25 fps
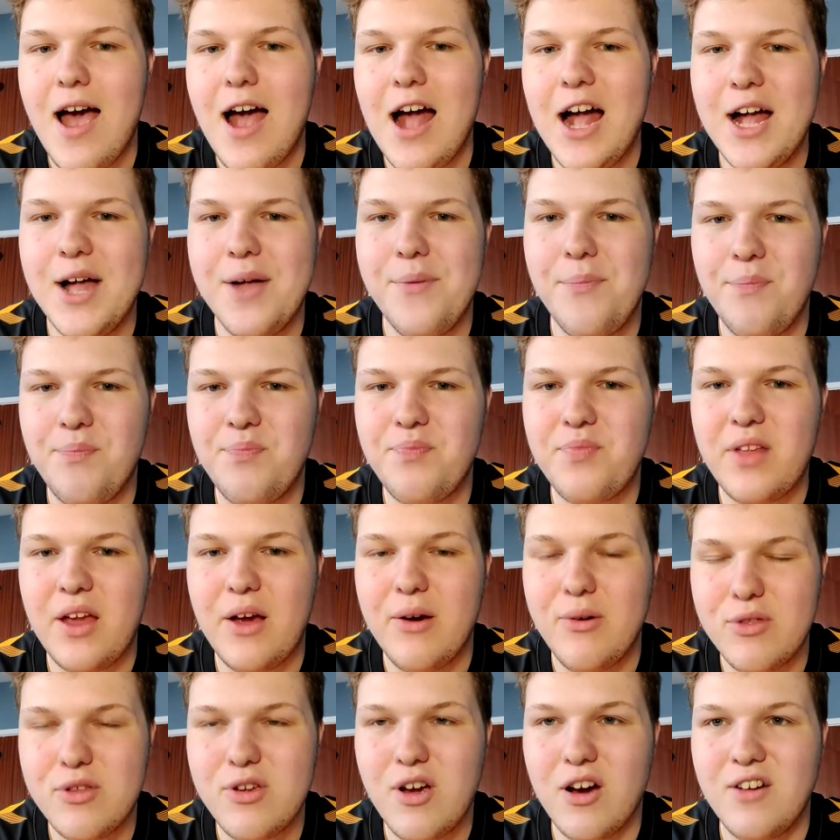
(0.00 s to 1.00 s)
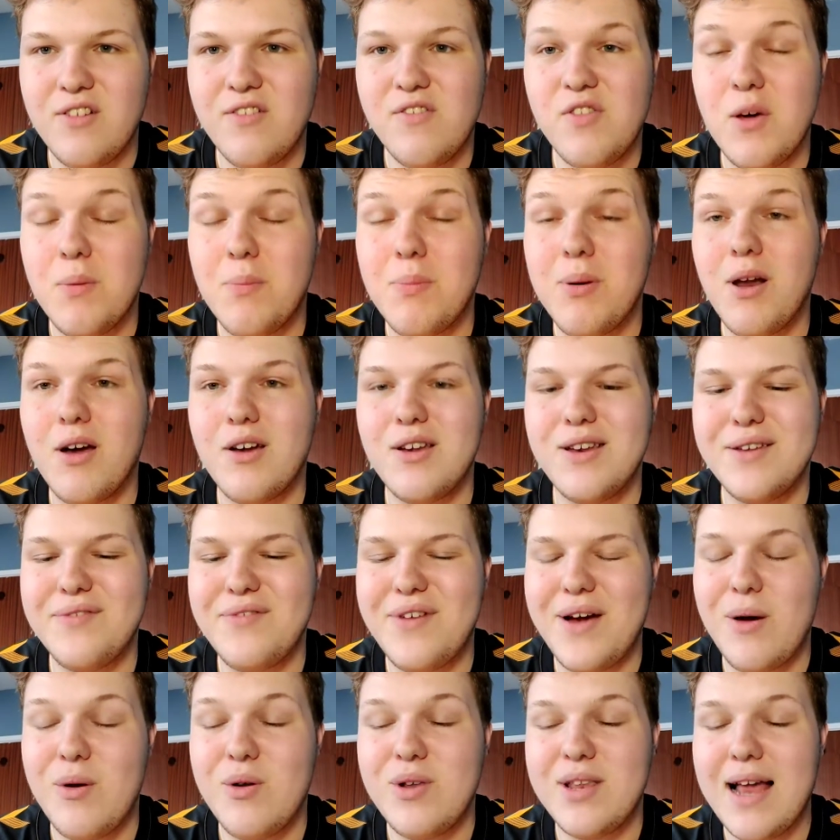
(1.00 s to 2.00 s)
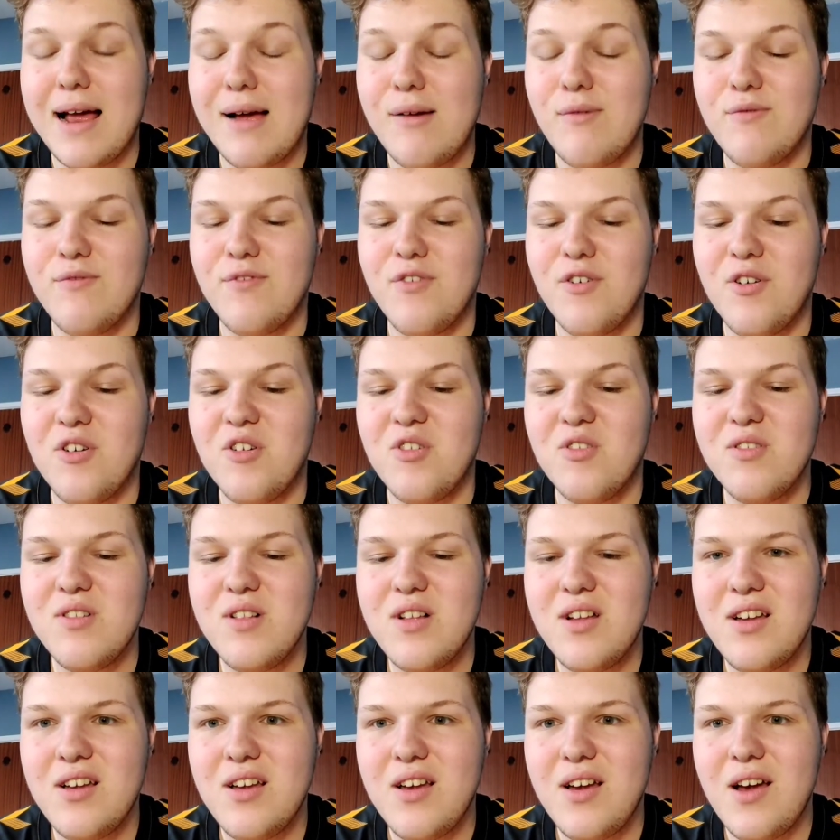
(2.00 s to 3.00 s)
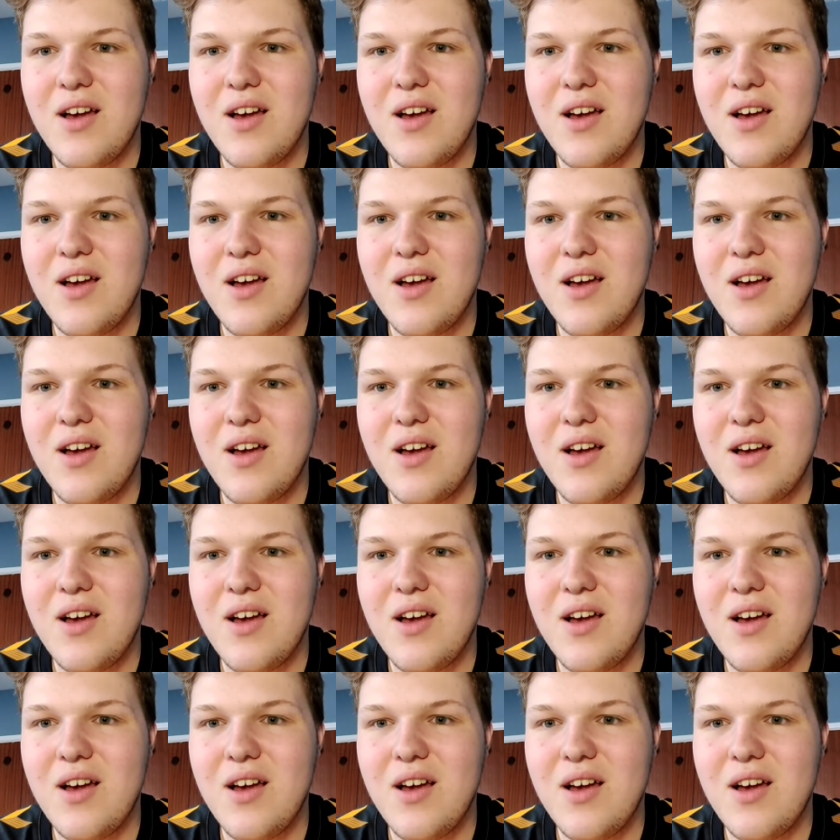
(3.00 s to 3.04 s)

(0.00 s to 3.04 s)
It was kind of the plight of our downfall.